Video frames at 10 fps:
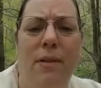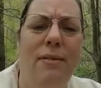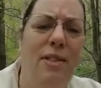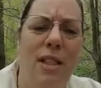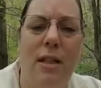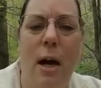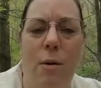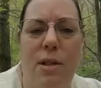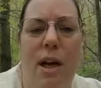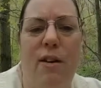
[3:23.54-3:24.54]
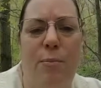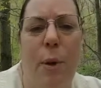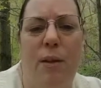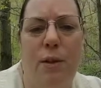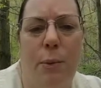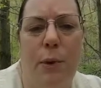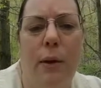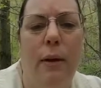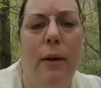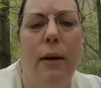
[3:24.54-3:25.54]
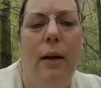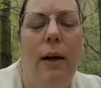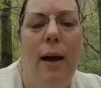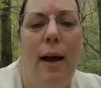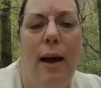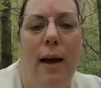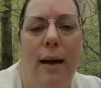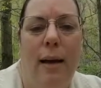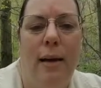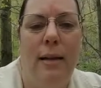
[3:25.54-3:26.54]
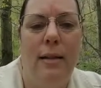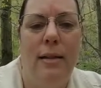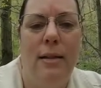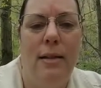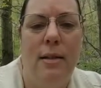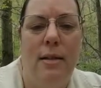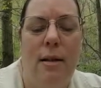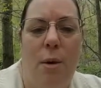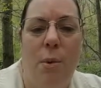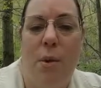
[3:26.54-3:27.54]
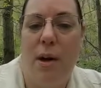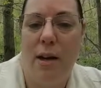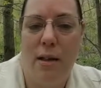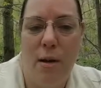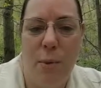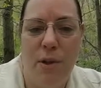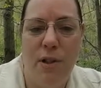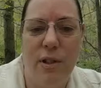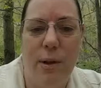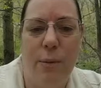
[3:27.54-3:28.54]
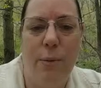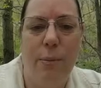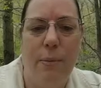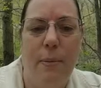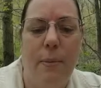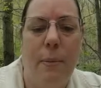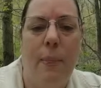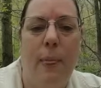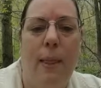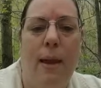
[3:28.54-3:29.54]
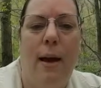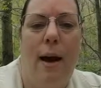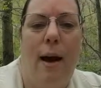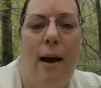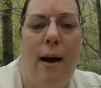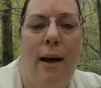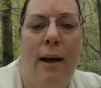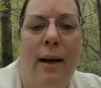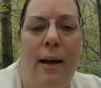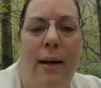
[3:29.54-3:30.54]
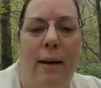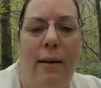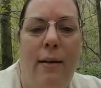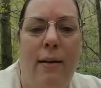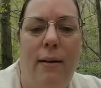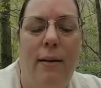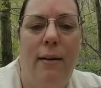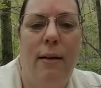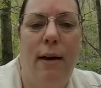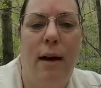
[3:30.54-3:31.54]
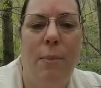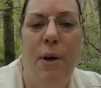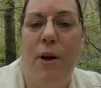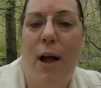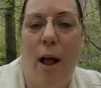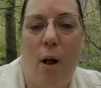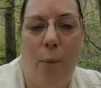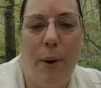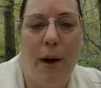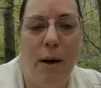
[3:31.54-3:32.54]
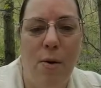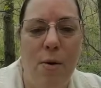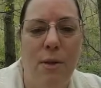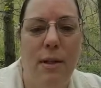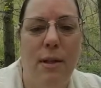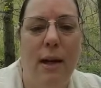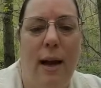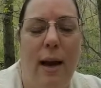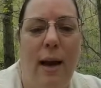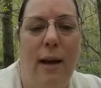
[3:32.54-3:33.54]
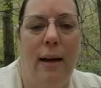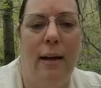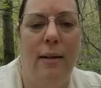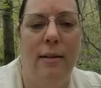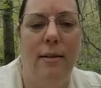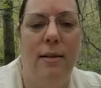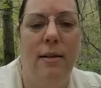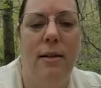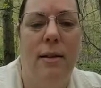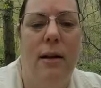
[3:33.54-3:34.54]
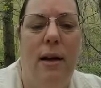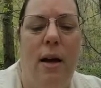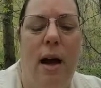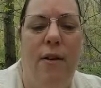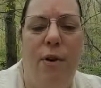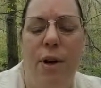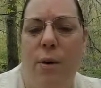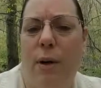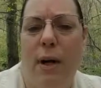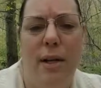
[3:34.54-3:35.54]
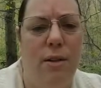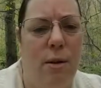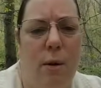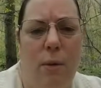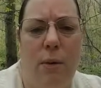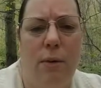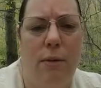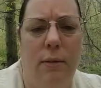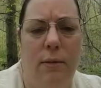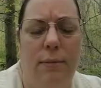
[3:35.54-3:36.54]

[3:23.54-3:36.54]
just outside of Baltimore, and I'll be working in the emergency room. I am there to help out, and every unit has their own